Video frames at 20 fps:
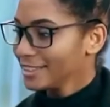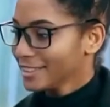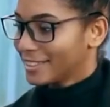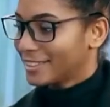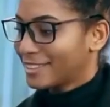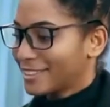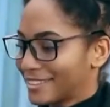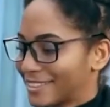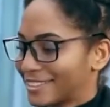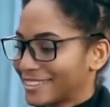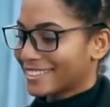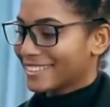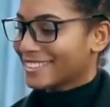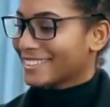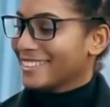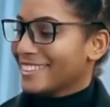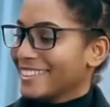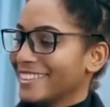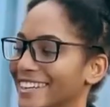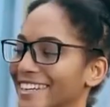rate, early
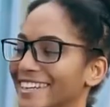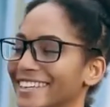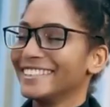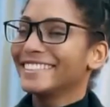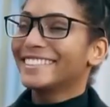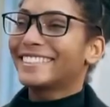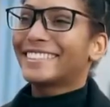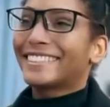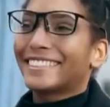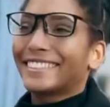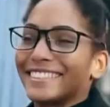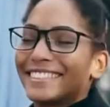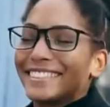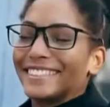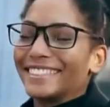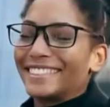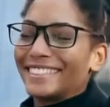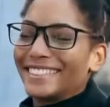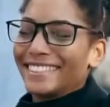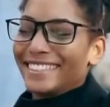decision rate is
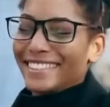so